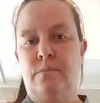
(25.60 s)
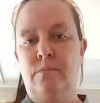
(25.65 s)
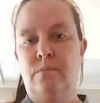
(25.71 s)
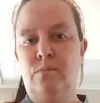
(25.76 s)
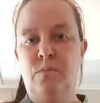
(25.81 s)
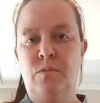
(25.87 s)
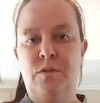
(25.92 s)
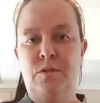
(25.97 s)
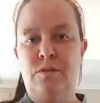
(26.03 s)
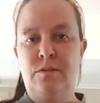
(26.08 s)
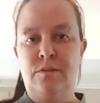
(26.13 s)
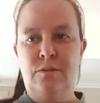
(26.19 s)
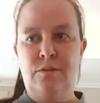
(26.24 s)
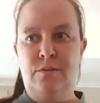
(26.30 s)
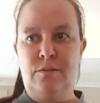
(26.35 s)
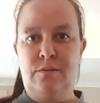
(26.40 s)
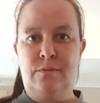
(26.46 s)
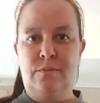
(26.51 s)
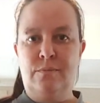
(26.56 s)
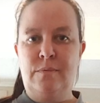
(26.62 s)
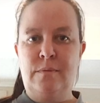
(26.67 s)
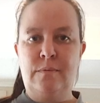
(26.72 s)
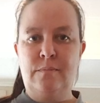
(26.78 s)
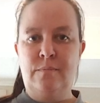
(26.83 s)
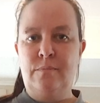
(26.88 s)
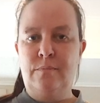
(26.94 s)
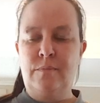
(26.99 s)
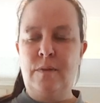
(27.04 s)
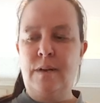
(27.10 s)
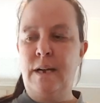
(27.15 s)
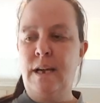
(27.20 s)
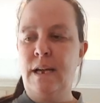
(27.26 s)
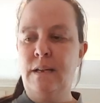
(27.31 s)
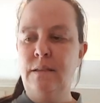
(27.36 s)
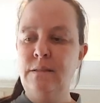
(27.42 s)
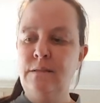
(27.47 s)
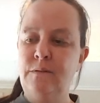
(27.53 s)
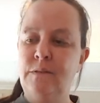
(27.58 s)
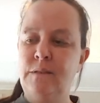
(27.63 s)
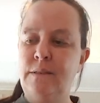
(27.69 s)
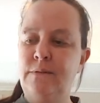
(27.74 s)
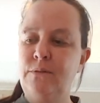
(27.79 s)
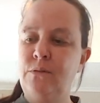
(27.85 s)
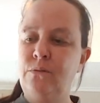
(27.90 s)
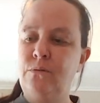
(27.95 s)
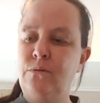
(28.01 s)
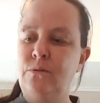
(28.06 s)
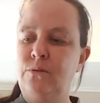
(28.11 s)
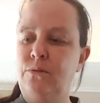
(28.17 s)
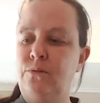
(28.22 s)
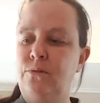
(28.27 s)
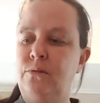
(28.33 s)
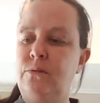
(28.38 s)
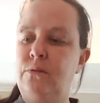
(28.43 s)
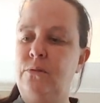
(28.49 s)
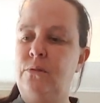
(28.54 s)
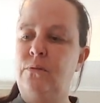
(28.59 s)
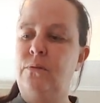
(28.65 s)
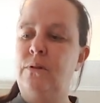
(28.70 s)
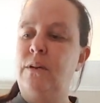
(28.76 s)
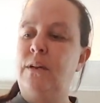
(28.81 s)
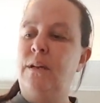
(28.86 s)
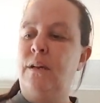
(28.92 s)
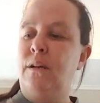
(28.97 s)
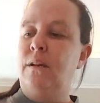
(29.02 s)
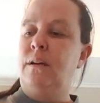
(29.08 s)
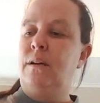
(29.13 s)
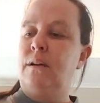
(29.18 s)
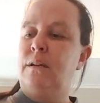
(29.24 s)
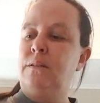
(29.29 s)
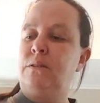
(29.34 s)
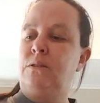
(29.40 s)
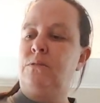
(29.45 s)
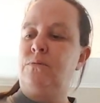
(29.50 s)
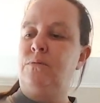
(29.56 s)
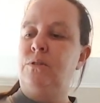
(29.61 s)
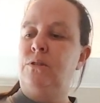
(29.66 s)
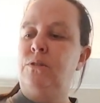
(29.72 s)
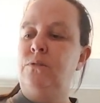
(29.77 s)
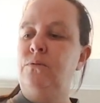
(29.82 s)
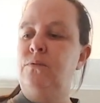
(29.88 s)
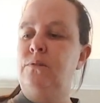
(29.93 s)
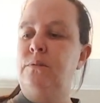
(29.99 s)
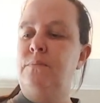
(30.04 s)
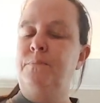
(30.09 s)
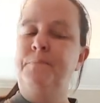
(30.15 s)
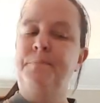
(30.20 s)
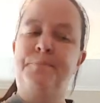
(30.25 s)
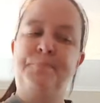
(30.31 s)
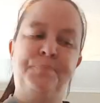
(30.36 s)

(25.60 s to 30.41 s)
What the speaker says: which is, I hate leaving leftovers, so I like to reuse them.